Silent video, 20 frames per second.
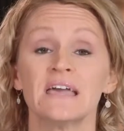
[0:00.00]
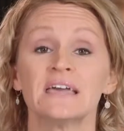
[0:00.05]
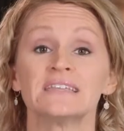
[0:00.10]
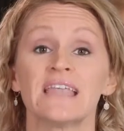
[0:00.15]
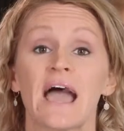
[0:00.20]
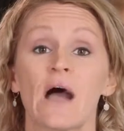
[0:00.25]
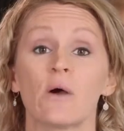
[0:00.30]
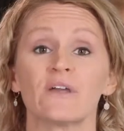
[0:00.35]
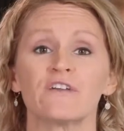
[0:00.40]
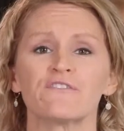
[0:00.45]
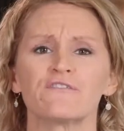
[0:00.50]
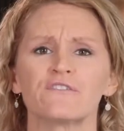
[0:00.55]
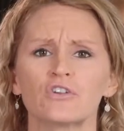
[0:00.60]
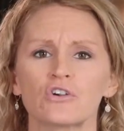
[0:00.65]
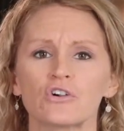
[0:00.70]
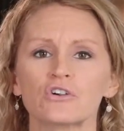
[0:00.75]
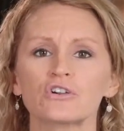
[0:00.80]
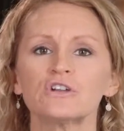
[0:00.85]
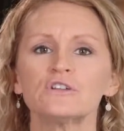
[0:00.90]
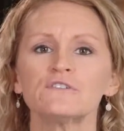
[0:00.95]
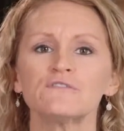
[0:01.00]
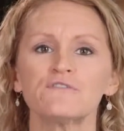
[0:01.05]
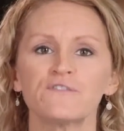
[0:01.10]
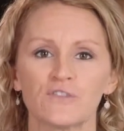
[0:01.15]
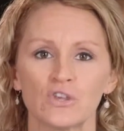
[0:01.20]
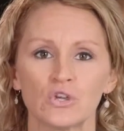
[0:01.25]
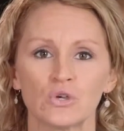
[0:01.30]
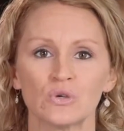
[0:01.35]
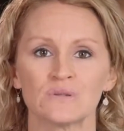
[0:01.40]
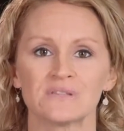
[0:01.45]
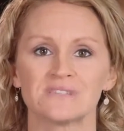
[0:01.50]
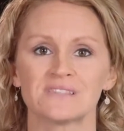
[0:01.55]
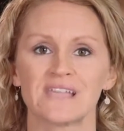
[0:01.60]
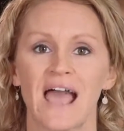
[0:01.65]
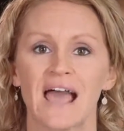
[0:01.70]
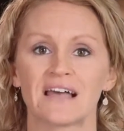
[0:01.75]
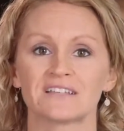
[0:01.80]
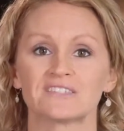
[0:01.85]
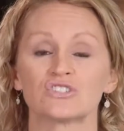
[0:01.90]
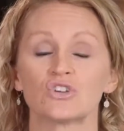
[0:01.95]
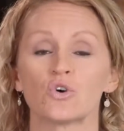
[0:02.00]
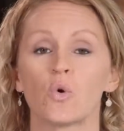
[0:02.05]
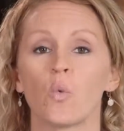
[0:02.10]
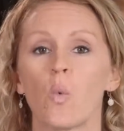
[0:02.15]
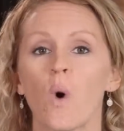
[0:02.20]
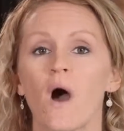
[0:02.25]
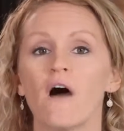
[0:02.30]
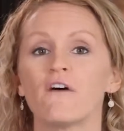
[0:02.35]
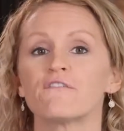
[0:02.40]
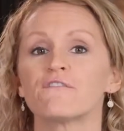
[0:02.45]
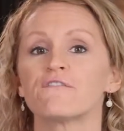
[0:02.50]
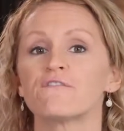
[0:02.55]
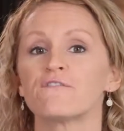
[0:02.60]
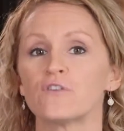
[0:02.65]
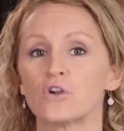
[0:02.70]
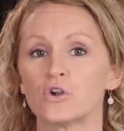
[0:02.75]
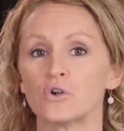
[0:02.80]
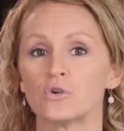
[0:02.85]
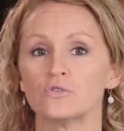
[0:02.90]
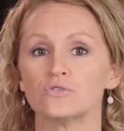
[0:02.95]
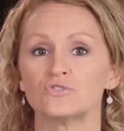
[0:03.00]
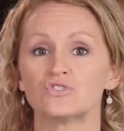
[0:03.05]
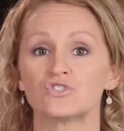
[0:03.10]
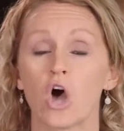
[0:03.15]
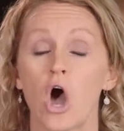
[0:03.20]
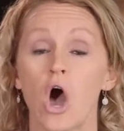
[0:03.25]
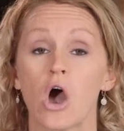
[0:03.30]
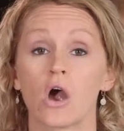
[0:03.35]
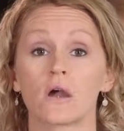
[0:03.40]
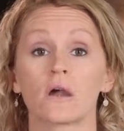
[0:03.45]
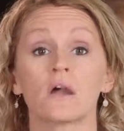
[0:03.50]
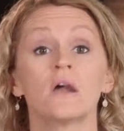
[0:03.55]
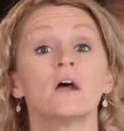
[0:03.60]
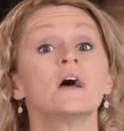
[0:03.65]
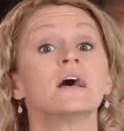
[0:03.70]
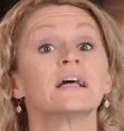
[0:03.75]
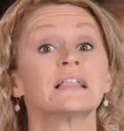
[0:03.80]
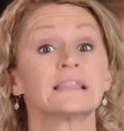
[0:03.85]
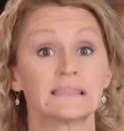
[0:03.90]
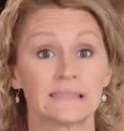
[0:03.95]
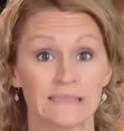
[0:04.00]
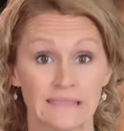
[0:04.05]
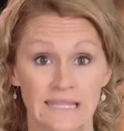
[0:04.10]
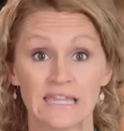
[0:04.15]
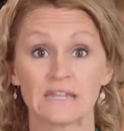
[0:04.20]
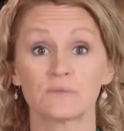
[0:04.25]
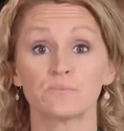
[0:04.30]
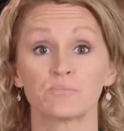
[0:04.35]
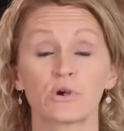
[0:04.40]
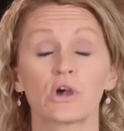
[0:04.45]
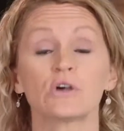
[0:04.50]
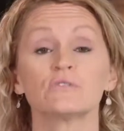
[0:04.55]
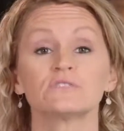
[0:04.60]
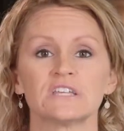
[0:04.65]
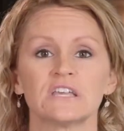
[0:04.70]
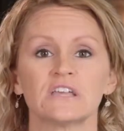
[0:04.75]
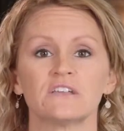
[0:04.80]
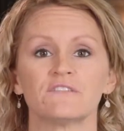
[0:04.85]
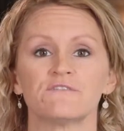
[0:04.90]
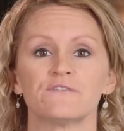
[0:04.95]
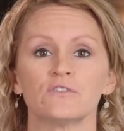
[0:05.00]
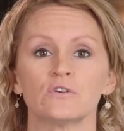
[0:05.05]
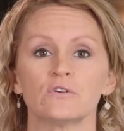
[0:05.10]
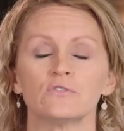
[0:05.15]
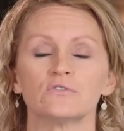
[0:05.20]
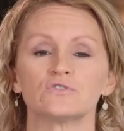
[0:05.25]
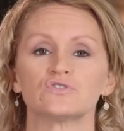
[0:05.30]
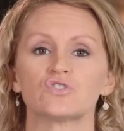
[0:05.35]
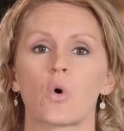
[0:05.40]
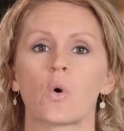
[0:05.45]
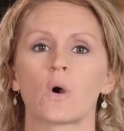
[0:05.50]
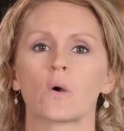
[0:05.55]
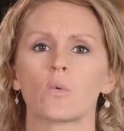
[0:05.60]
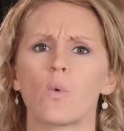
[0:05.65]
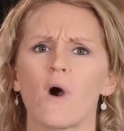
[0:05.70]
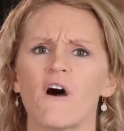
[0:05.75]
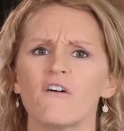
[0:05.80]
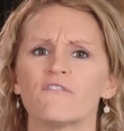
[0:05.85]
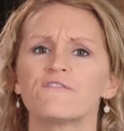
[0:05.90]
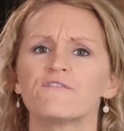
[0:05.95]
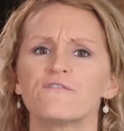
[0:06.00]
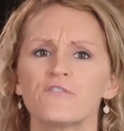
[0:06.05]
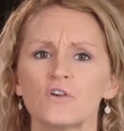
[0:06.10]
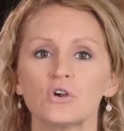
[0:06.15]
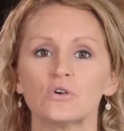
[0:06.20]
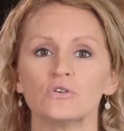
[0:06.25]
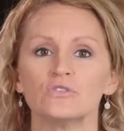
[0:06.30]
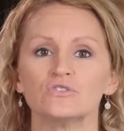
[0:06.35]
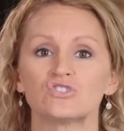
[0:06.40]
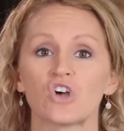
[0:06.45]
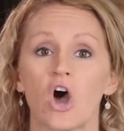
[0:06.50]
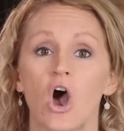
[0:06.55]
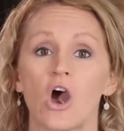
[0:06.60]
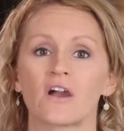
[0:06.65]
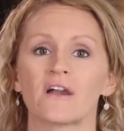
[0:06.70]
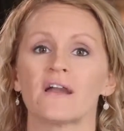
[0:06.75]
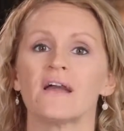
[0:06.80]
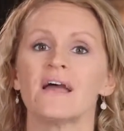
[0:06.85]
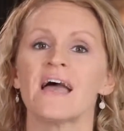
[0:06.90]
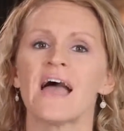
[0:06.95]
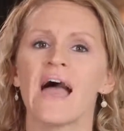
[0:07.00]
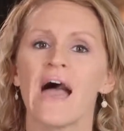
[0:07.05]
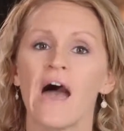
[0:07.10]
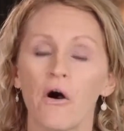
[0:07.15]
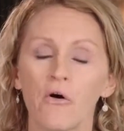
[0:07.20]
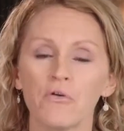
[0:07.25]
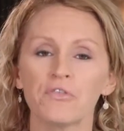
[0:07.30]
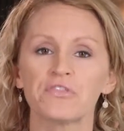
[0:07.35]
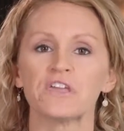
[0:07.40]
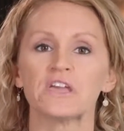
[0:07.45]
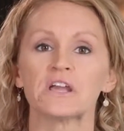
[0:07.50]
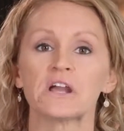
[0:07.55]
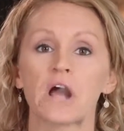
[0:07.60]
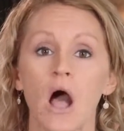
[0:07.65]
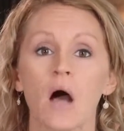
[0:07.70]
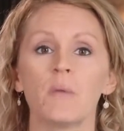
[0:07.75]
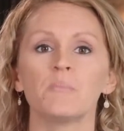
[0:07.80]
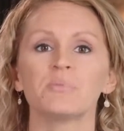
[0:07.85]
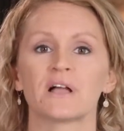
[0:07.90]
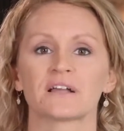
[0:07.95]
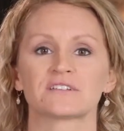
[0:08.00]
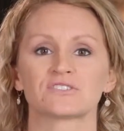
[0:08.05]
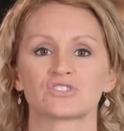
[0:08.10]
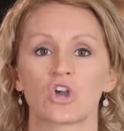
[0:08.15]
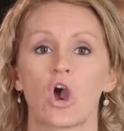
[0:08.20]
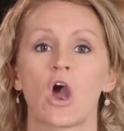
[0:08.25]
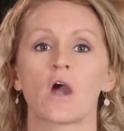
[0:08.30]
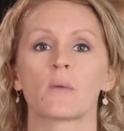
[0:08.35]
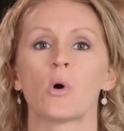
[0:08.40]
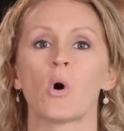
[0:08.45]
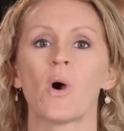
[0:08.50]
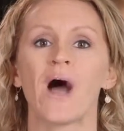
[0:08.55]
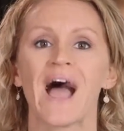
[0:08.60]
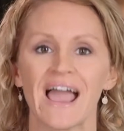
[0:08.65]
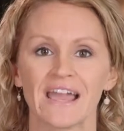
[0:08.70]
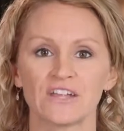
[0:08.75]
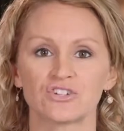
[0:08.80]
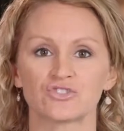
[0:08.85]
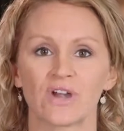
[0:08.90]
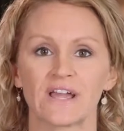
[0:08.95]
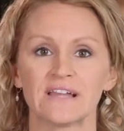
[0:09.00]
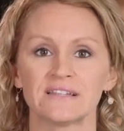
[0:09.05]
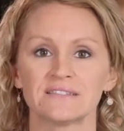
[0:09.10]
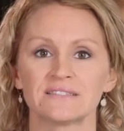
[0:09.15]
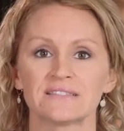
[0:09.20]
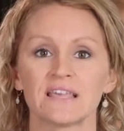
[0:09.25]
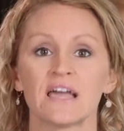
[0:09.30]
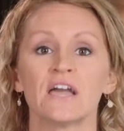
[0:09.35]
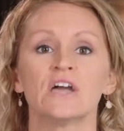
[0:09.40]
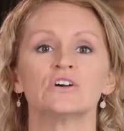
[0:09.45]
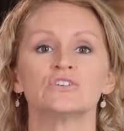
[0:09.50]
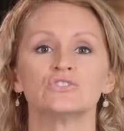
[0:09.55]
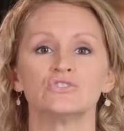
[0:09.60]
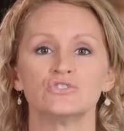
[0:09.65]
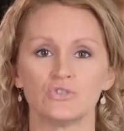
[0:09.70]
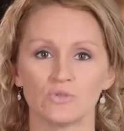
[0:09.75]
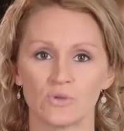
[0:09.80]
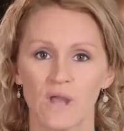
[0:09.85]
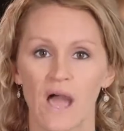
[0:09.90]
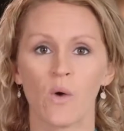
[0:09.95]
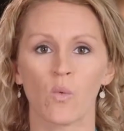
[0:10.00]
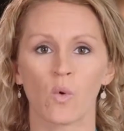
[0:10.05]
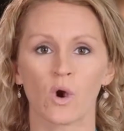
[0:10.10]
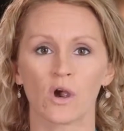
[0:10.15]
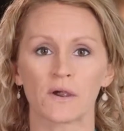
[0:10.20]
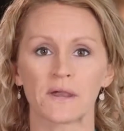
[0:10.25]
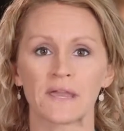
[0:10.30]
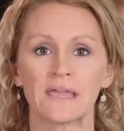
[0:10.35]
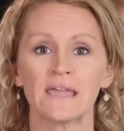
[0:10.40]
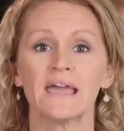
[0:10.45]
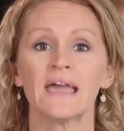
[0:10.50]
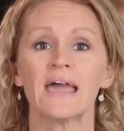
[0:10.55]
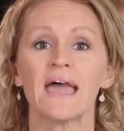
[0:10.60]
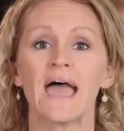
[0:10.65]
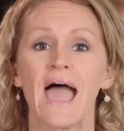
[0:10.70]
Now, if you're confused as to what foods are lean protein foods or what foods are healthy complex carbohydrates, do not worry.